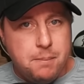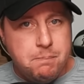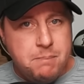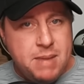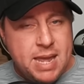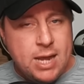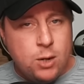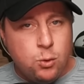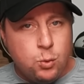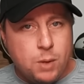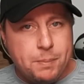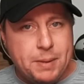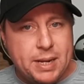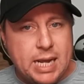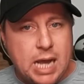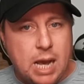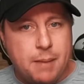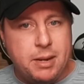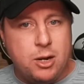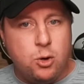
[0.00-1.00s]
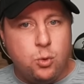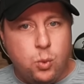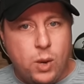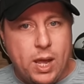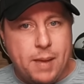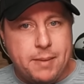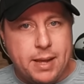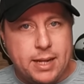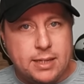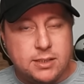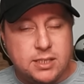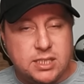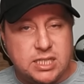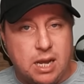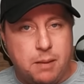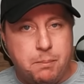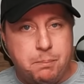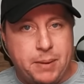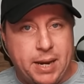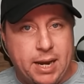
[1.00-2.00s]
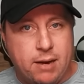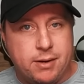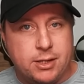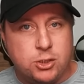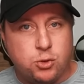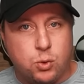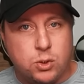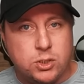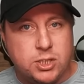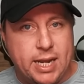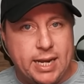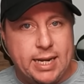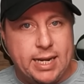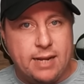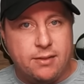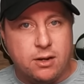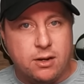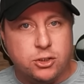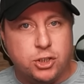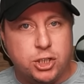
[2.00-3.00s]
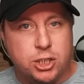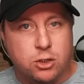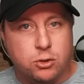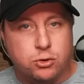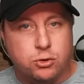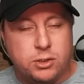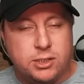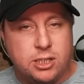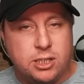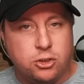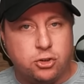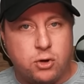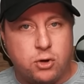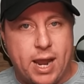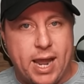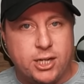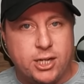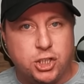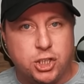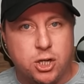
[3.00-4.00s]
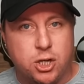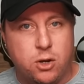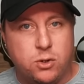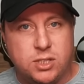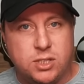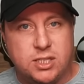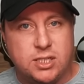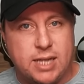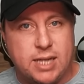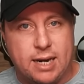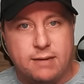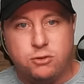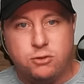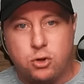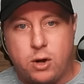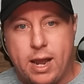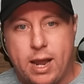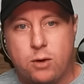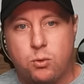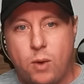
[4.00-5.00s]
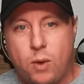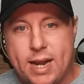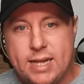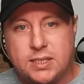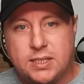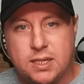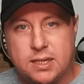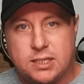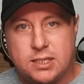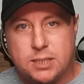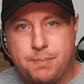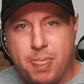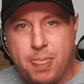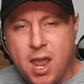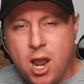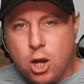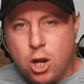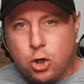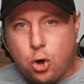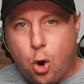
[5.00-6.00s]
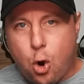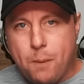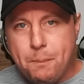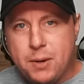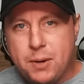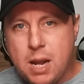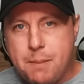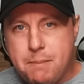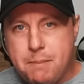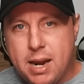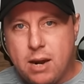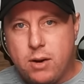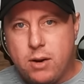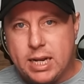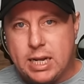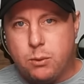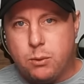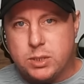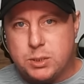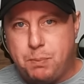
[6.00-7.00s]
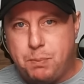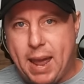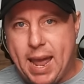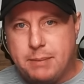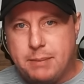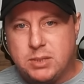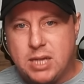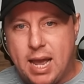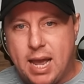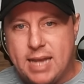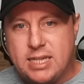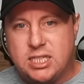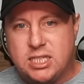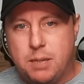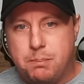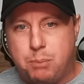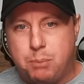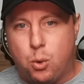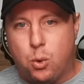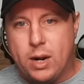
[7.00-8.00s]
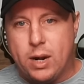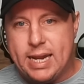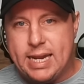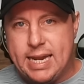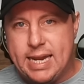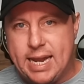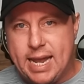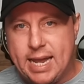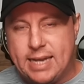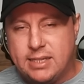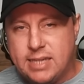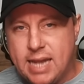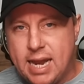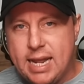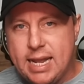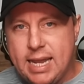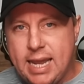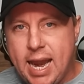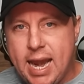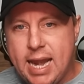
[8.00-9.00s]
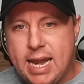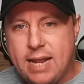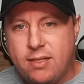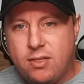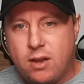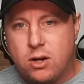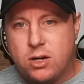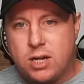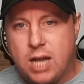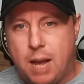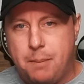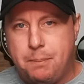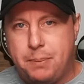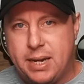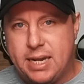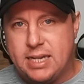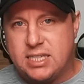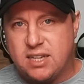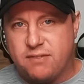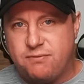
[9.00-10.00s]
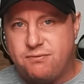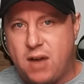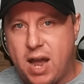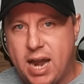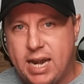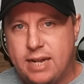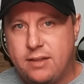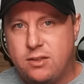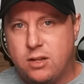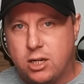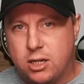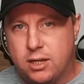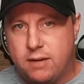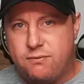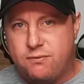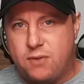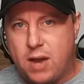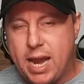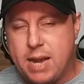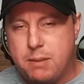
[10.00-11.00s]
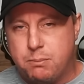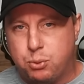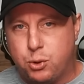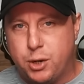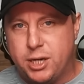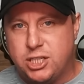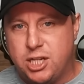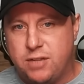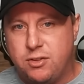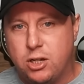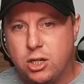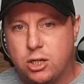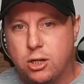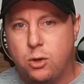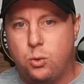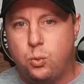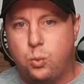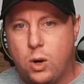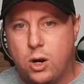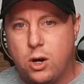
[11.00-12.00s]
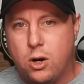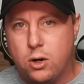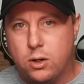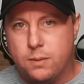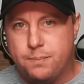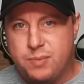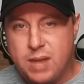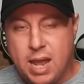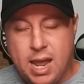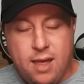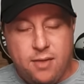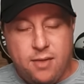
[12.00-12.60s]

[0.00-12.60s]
Men were becoming women. Some parents were taking their children to drag shows instead of drag races. Corporate America was baptized and born again, dedicating their companies to fighting the good fight and preaching the good word.